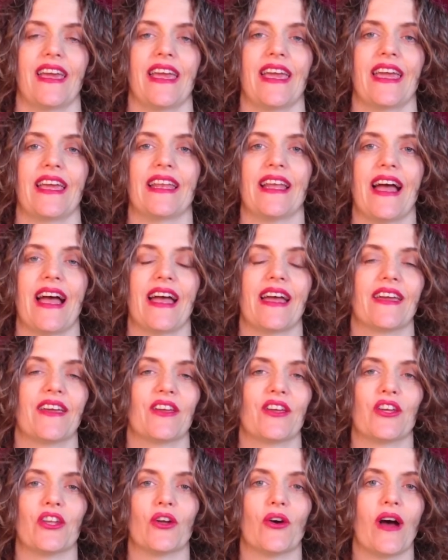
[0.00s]
And,
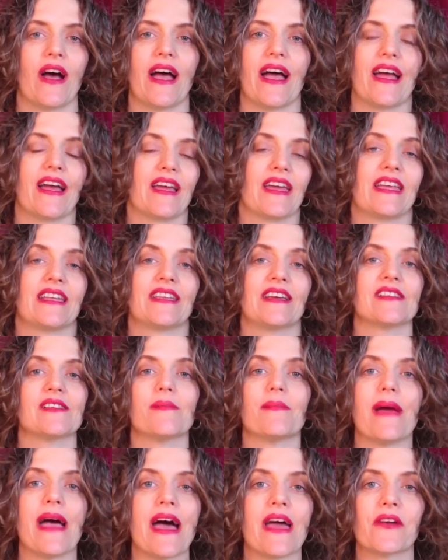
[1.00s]
it
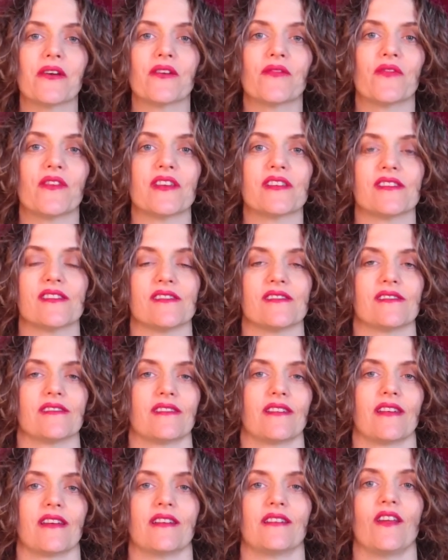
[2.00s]
doesn't matter if this is
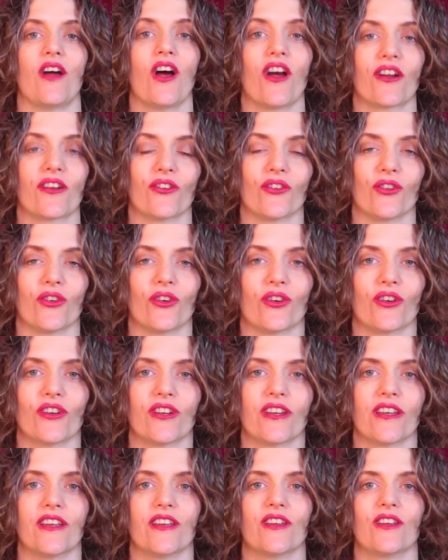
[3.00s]
a doctor.
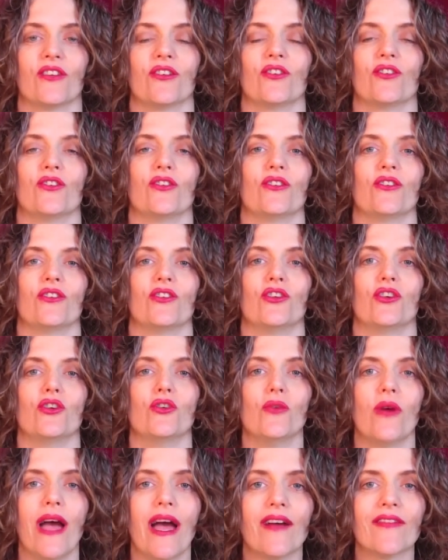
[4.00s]

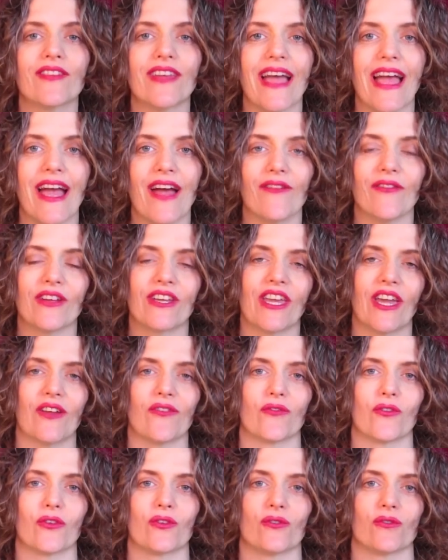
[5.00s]
You have to advocate
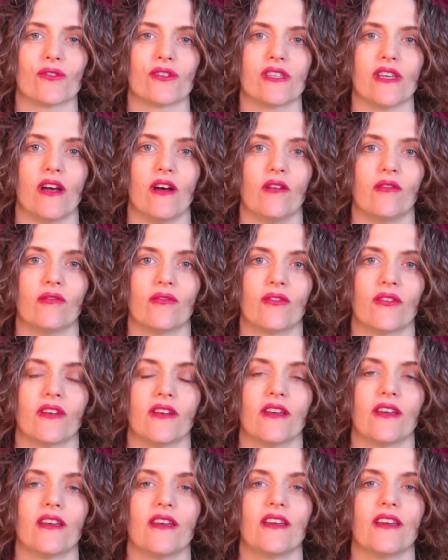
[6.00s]
for yourself.
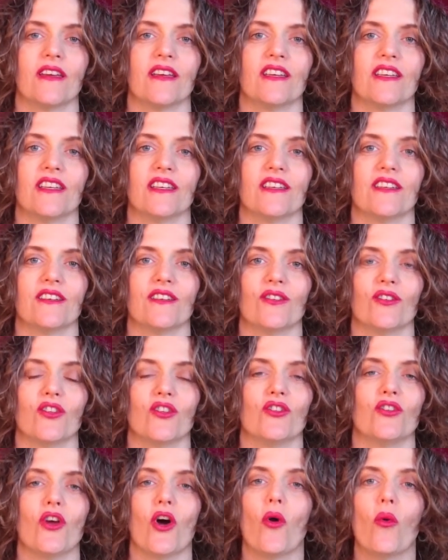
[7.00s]

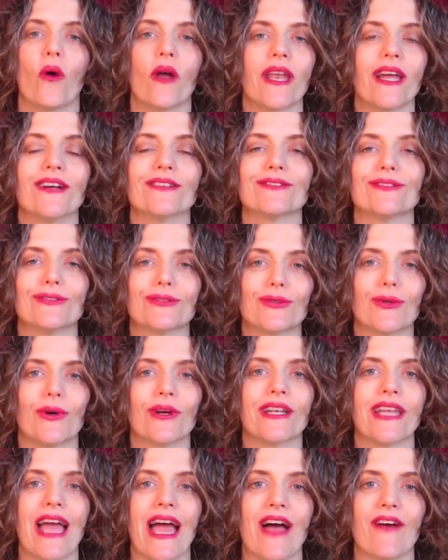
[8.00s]
No one else is
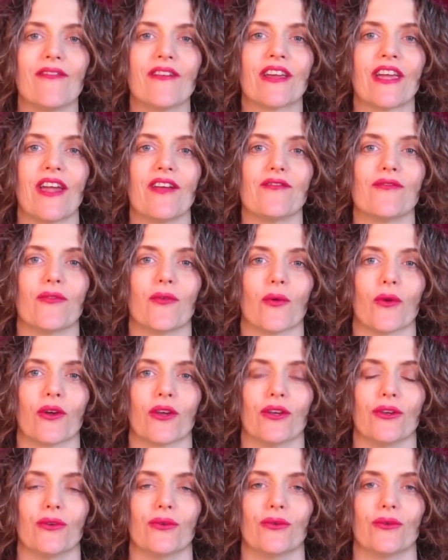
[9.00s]
going to advocate for
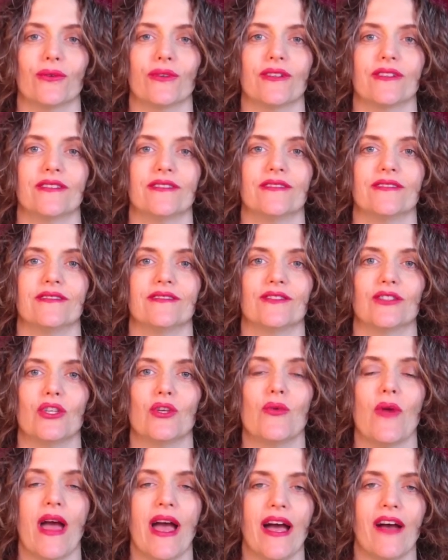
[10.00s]
you. You
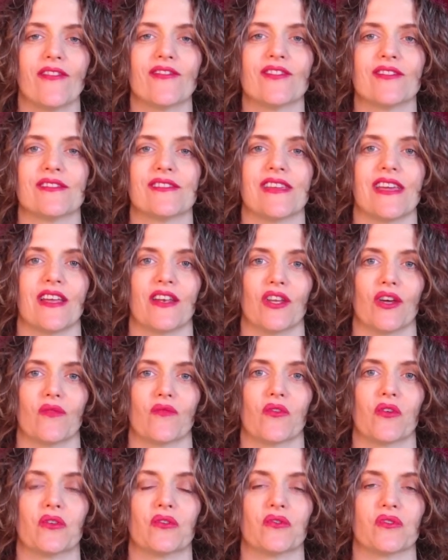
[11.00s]
have to stand up
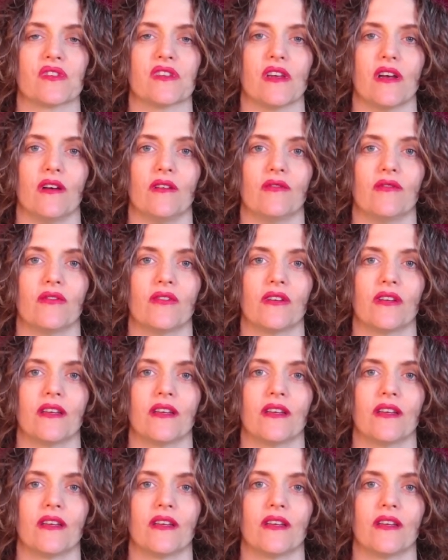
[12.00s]
for yourself.